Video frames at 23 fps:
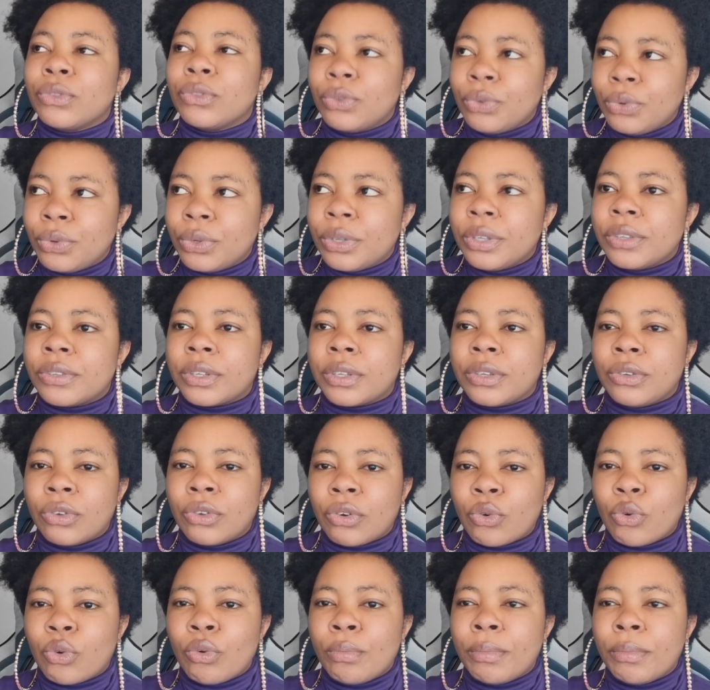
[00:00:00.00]
Dudu is a
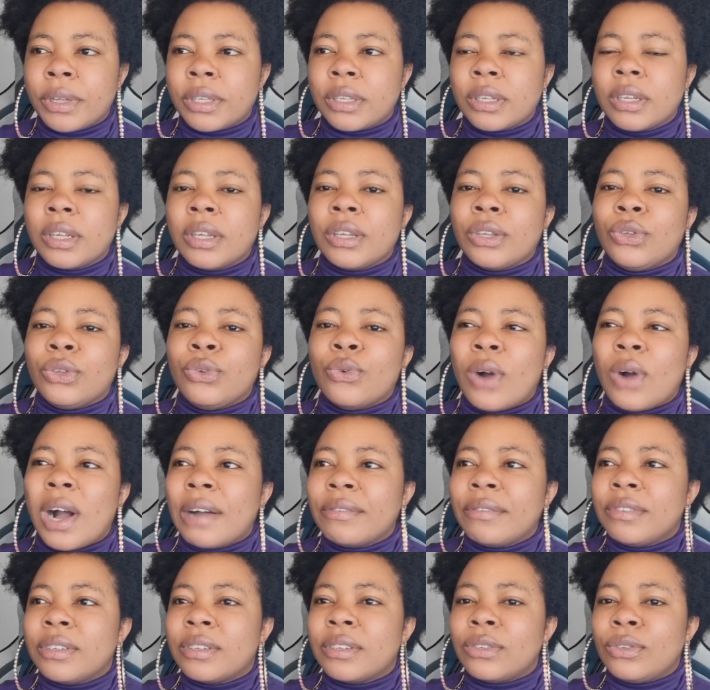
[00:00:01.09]
document. You
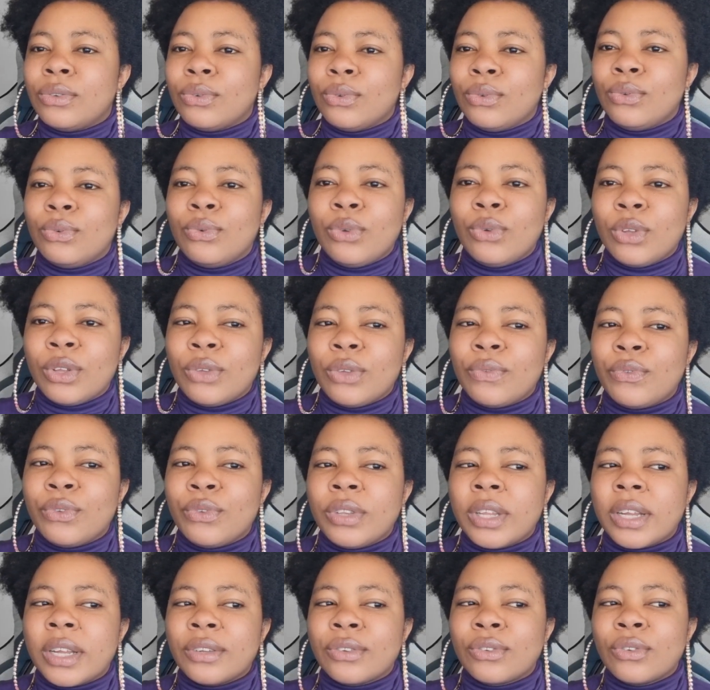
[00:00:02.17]
have this dudu, if
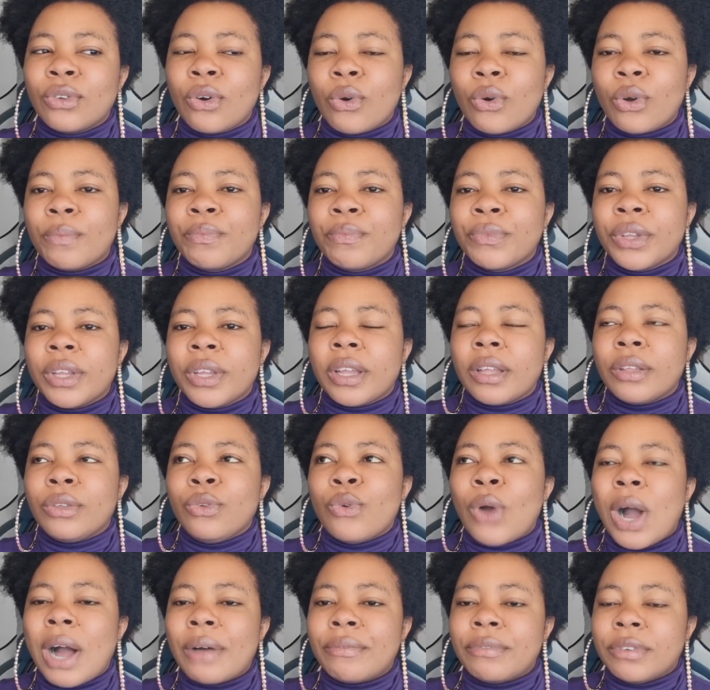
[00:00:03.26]
there is no,
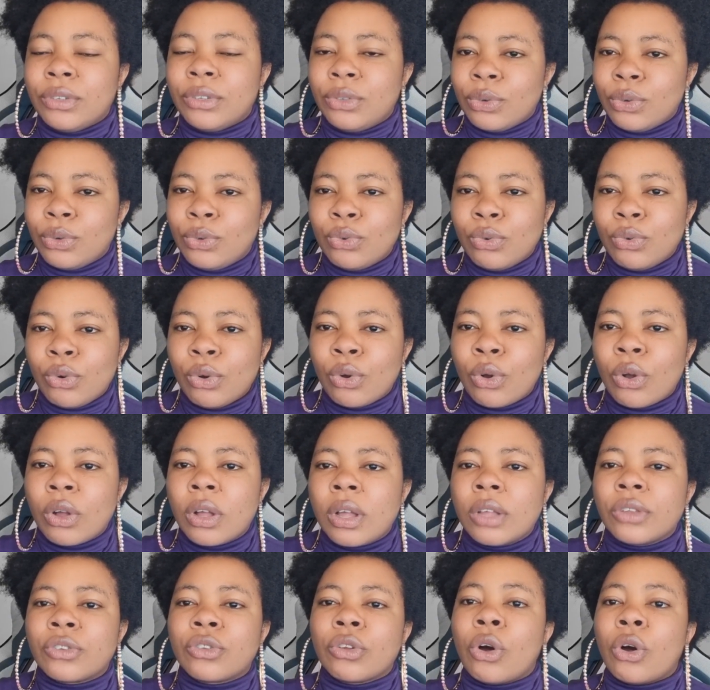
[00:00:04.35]
you have a dudu,
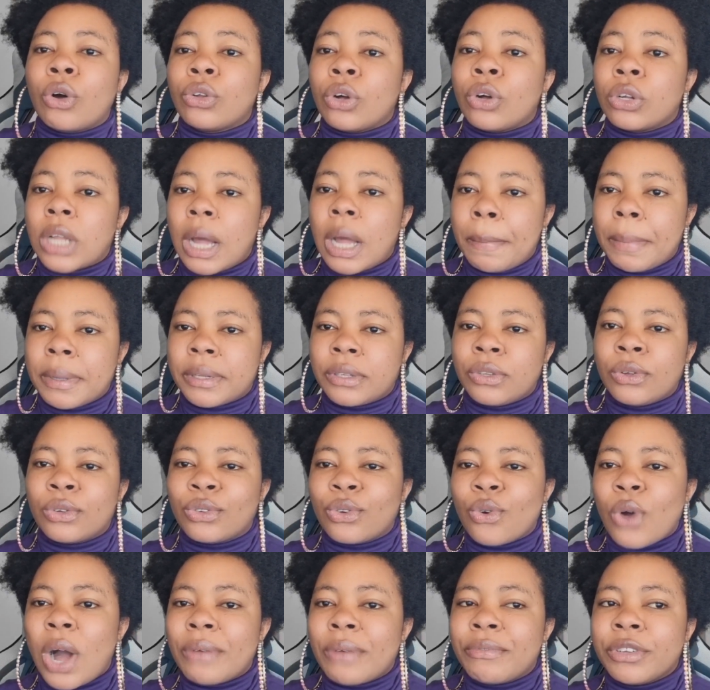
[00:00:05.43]
so other person
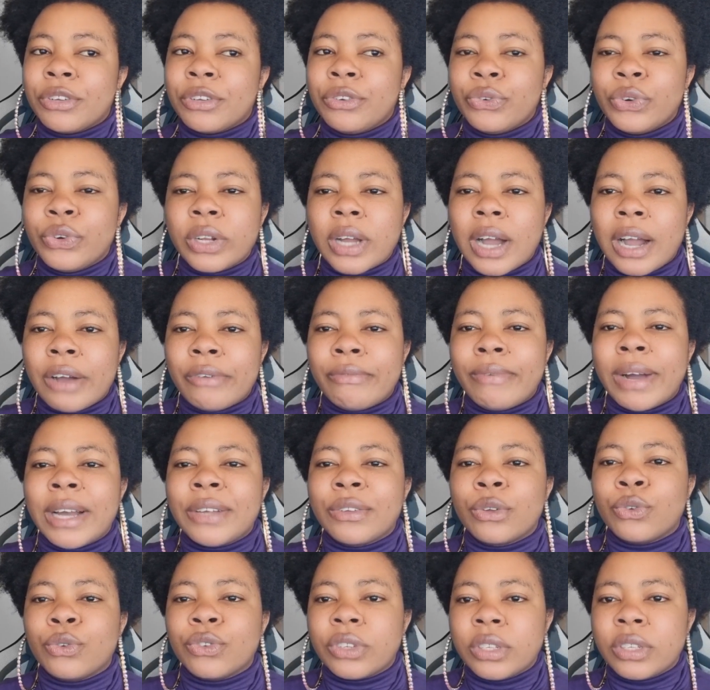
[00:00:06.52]
also have a green
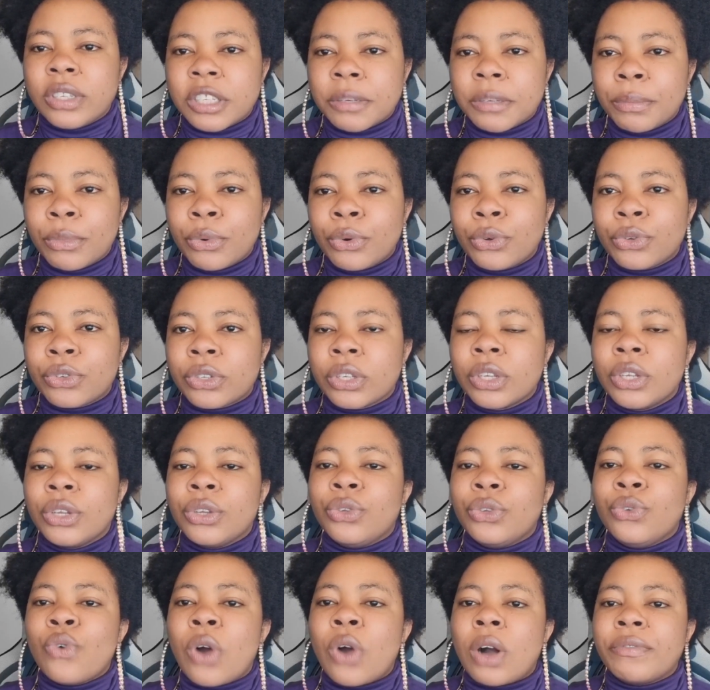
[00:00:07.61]
advice of 6 months,
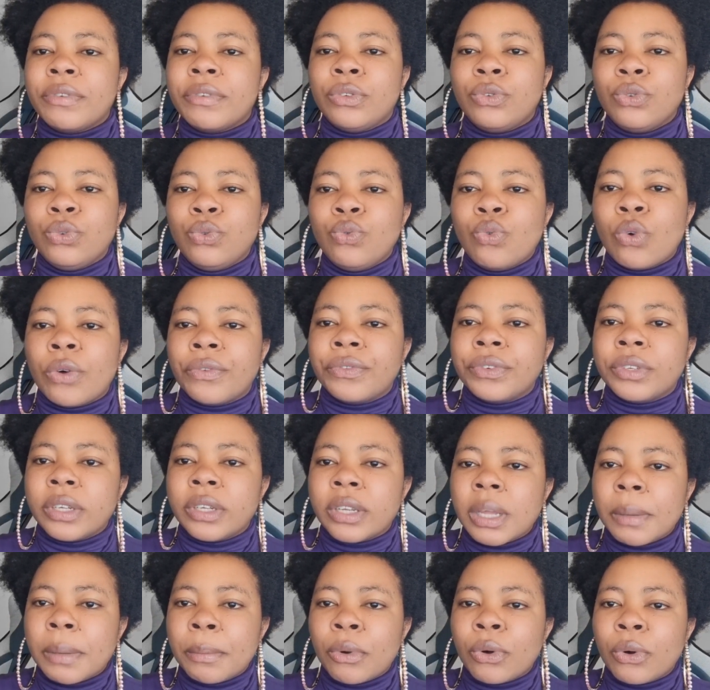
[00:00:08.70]
you have a dudu of
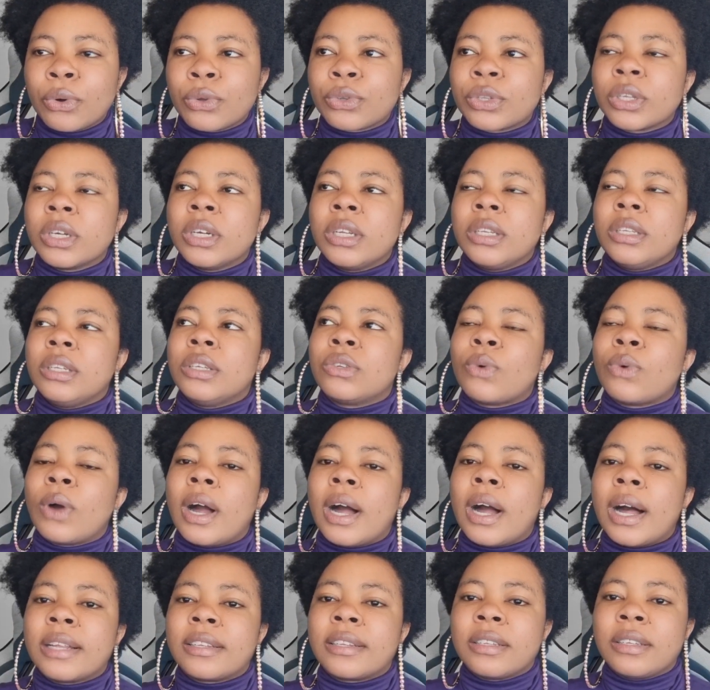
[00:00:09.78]
3 months, this one
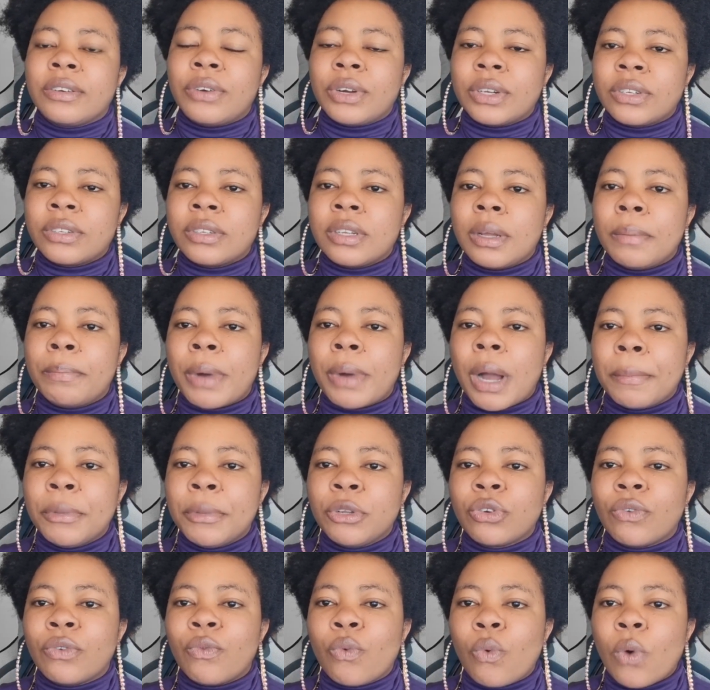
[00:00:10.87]
has a resident
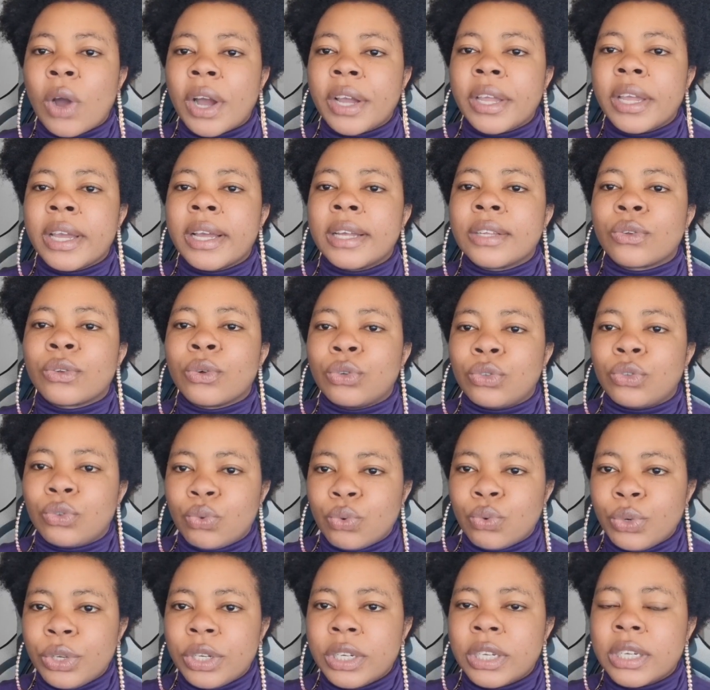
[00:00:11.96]
permit of 1 year or
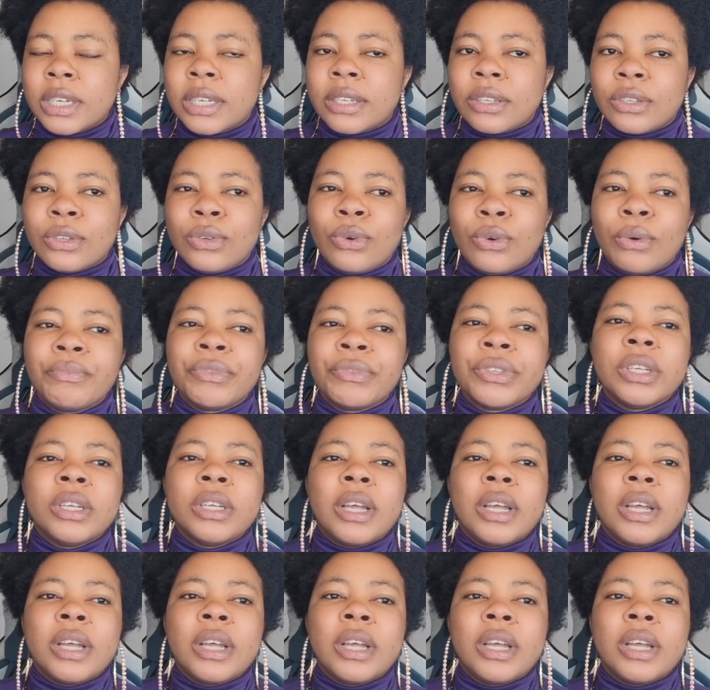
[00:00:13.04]
2 years, you know.